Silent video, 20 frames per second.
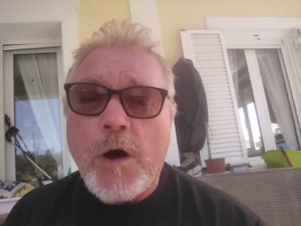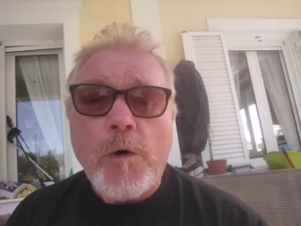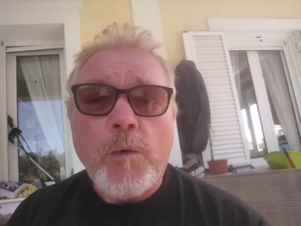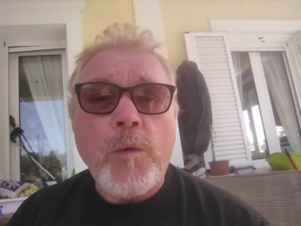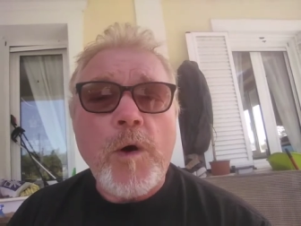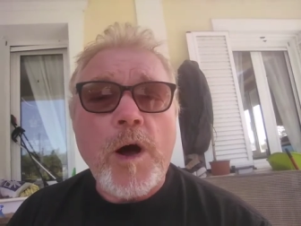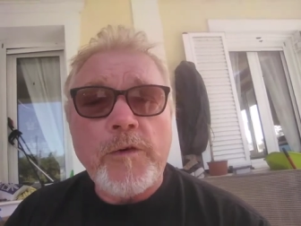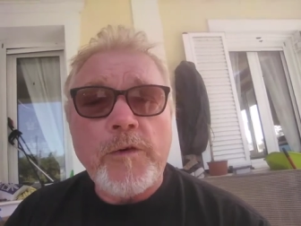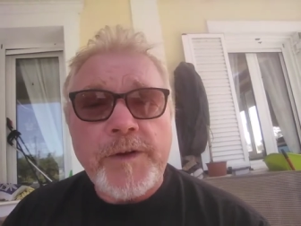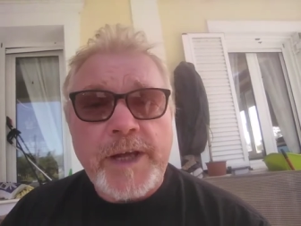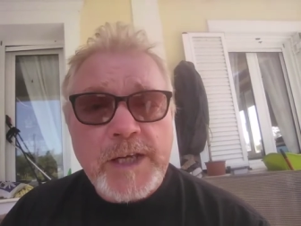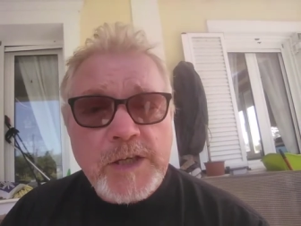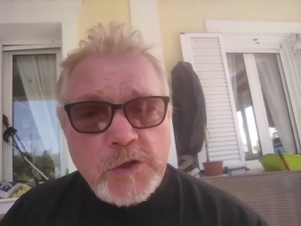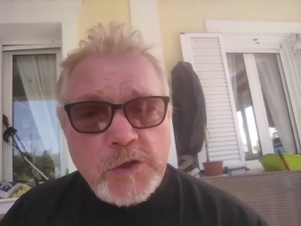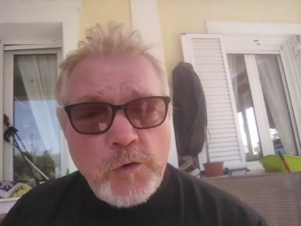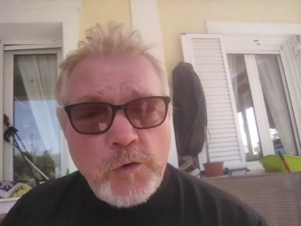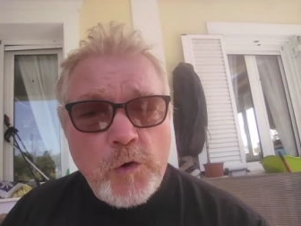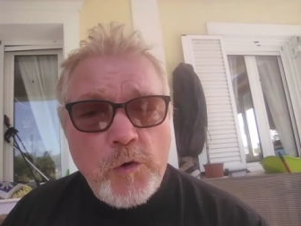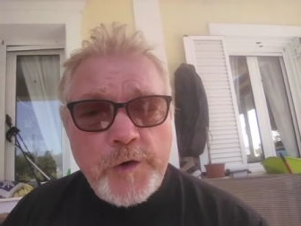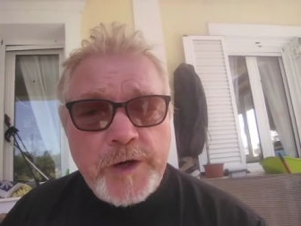while next
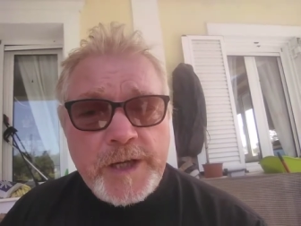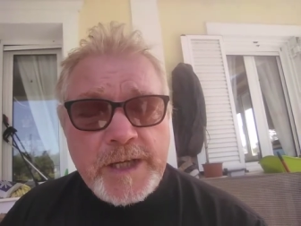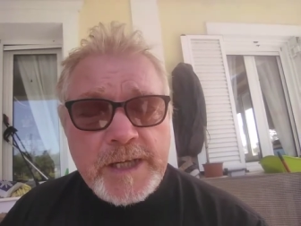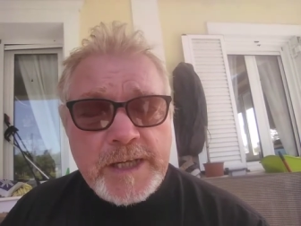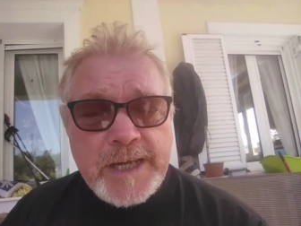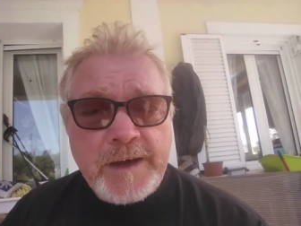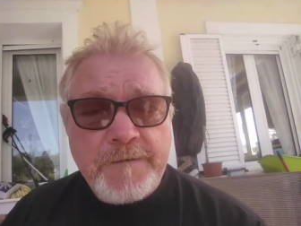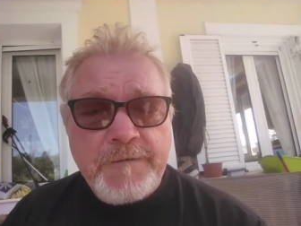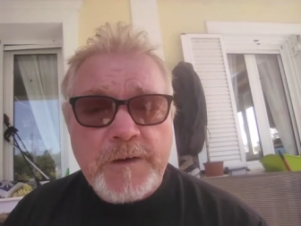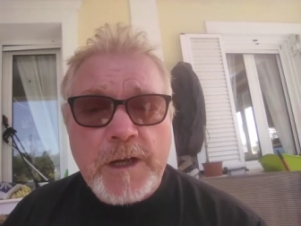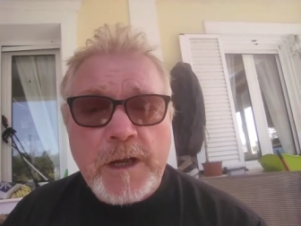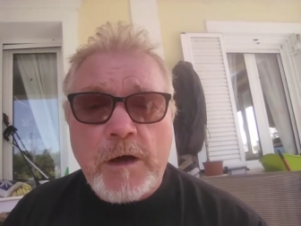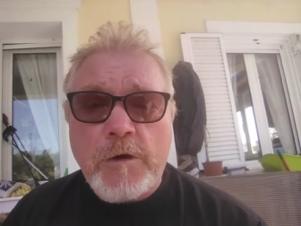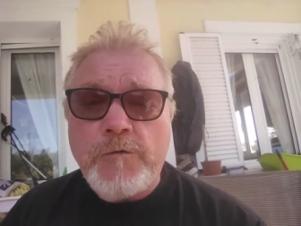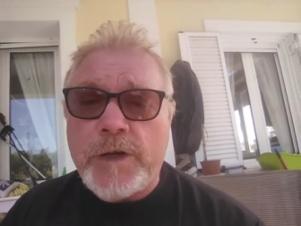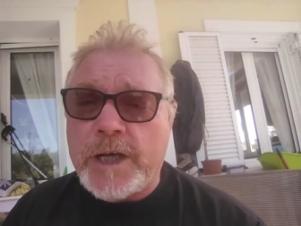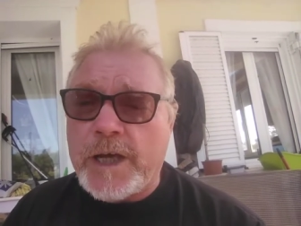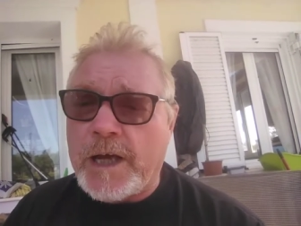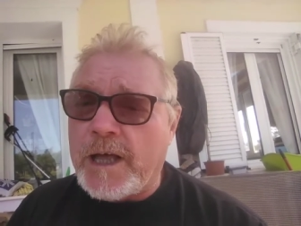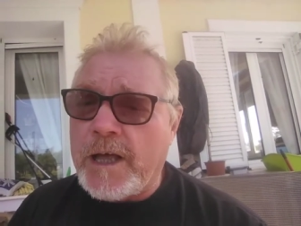door in
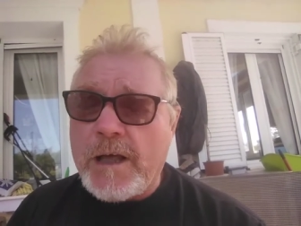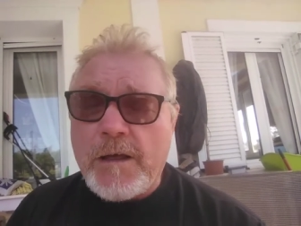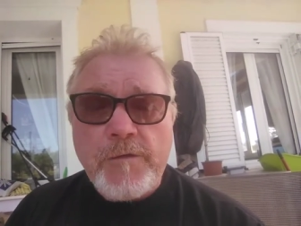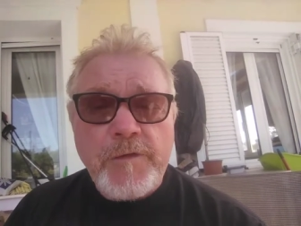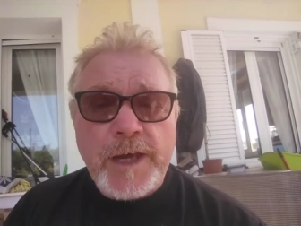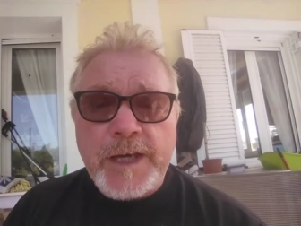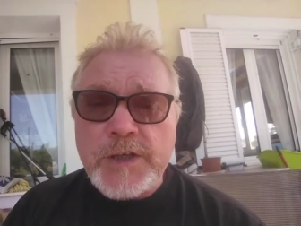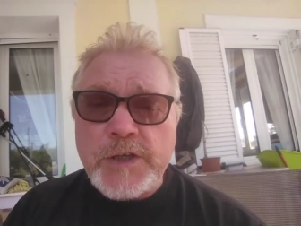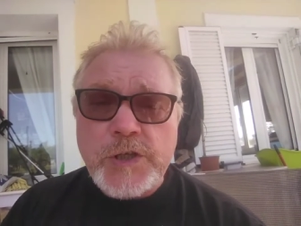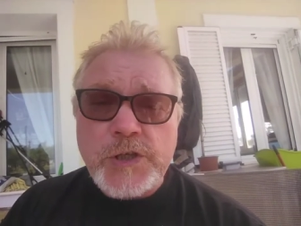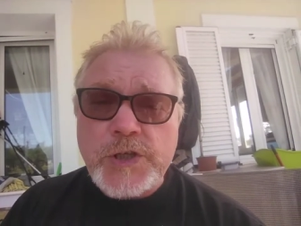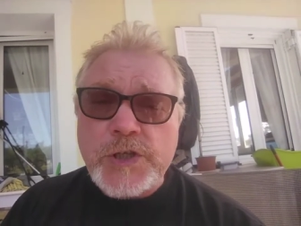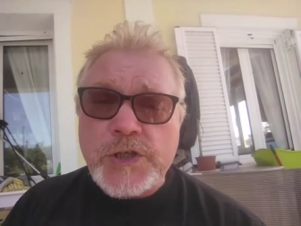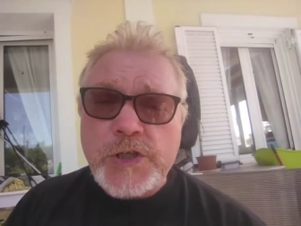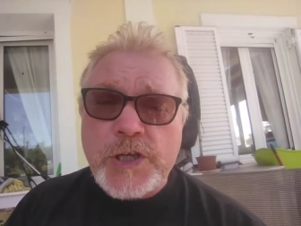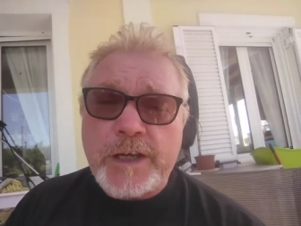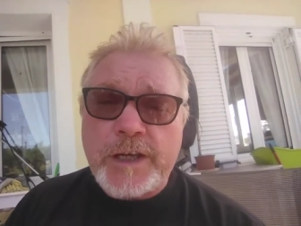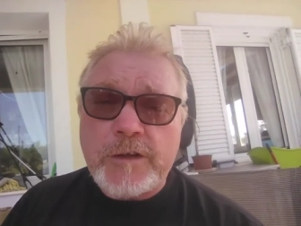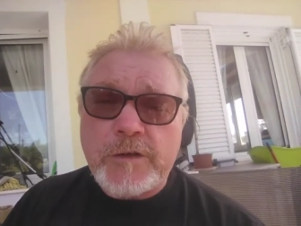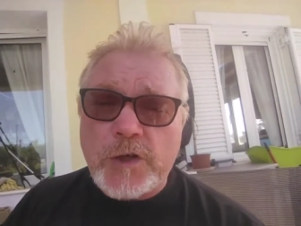Kefalonia, they just
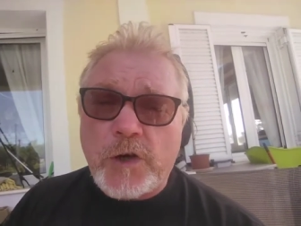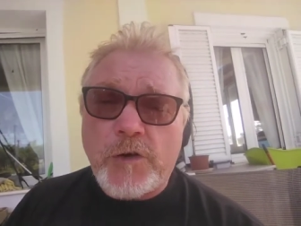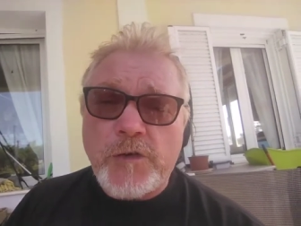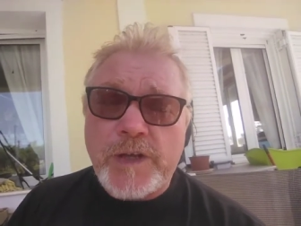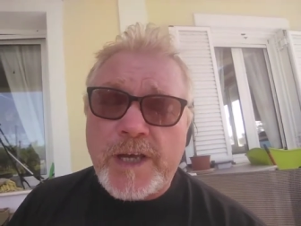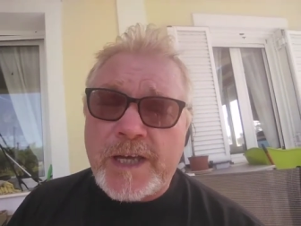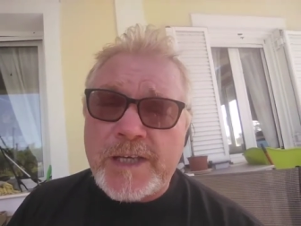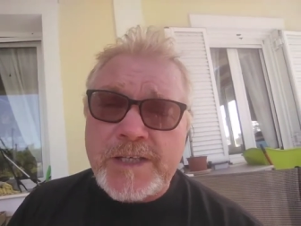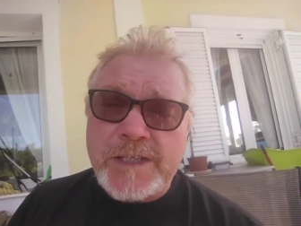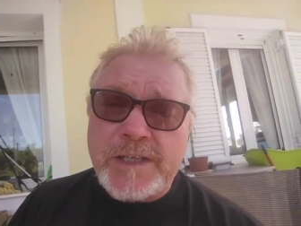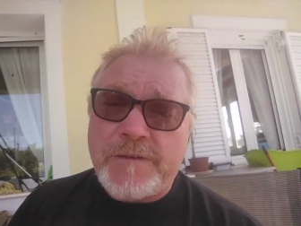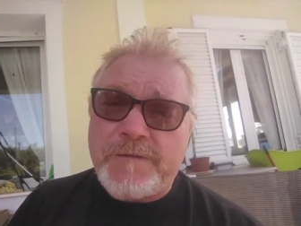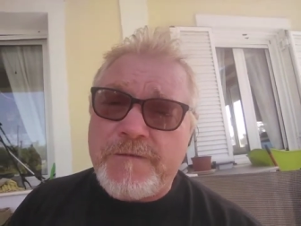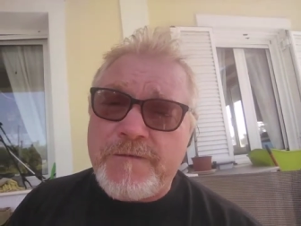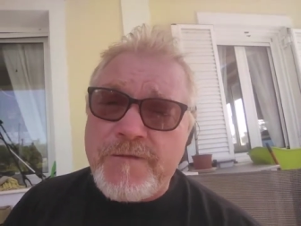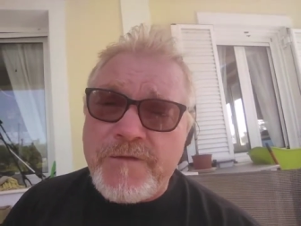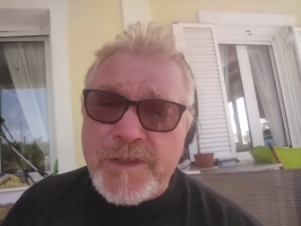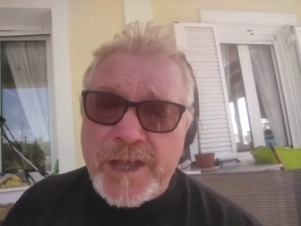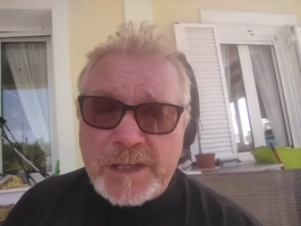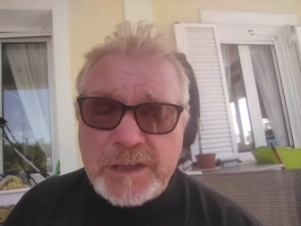sailed on as if
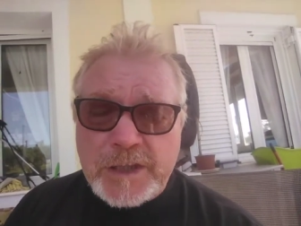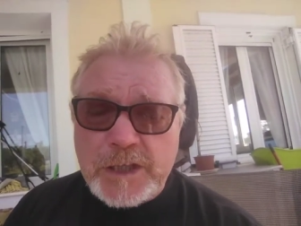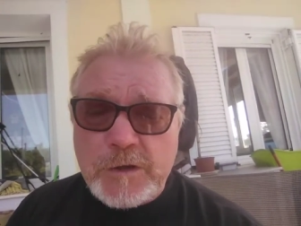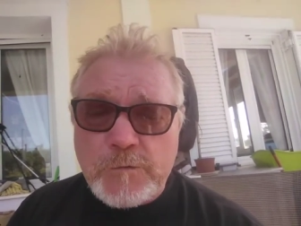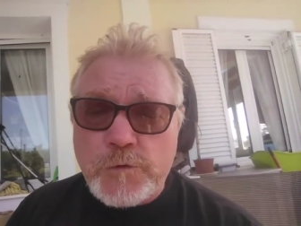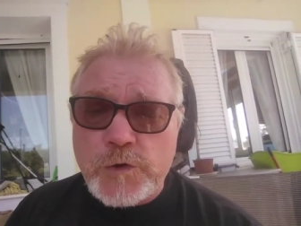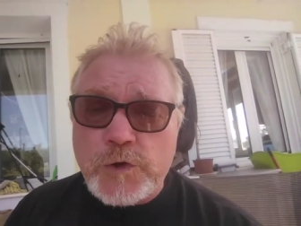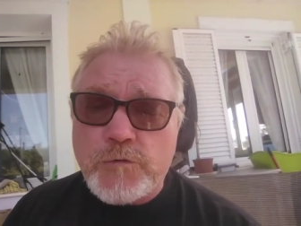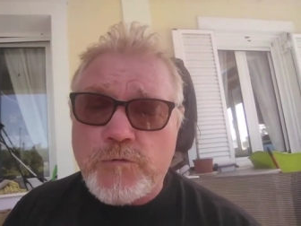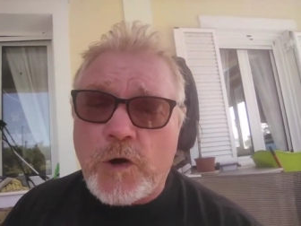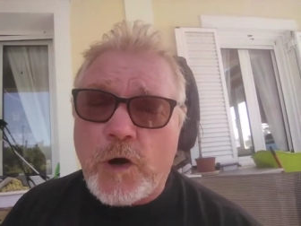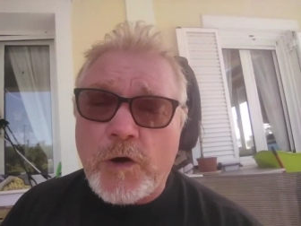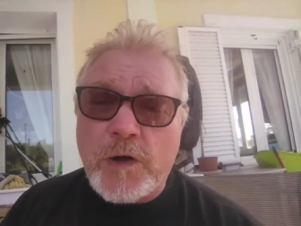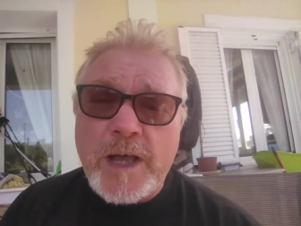nothing was wrong.